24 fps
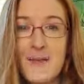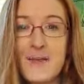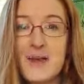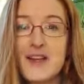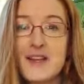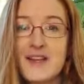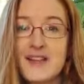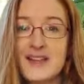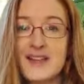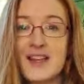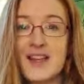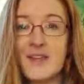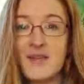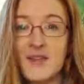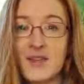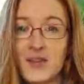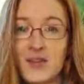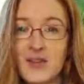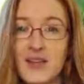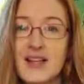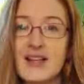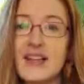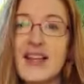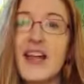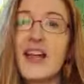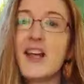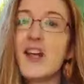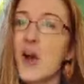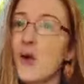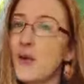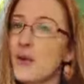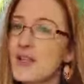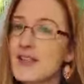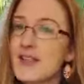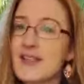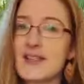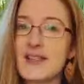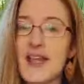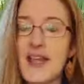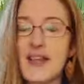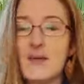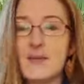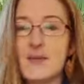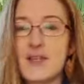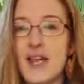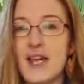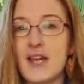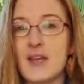because if you let go and just let
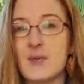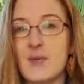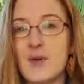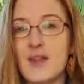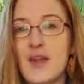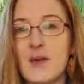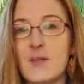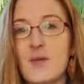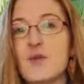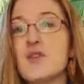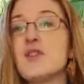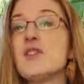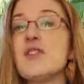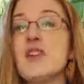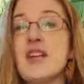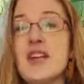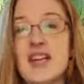them take it where they want to,